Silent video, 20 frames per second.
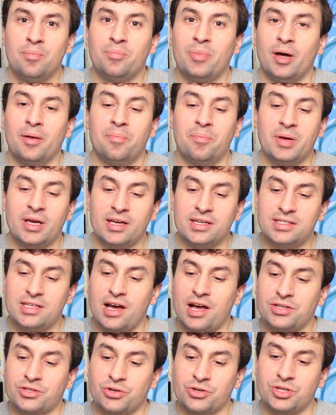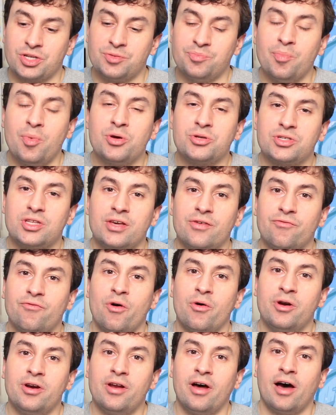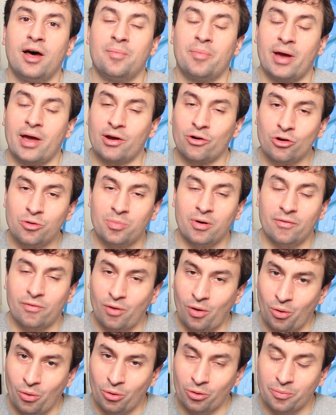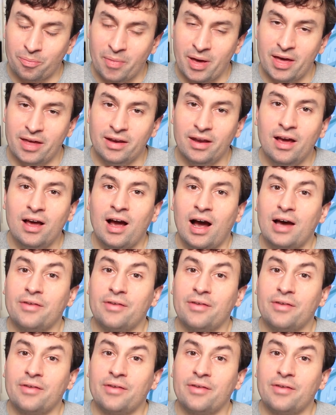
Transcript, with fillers: but because the Oscars is mostly voted on by a group of old men,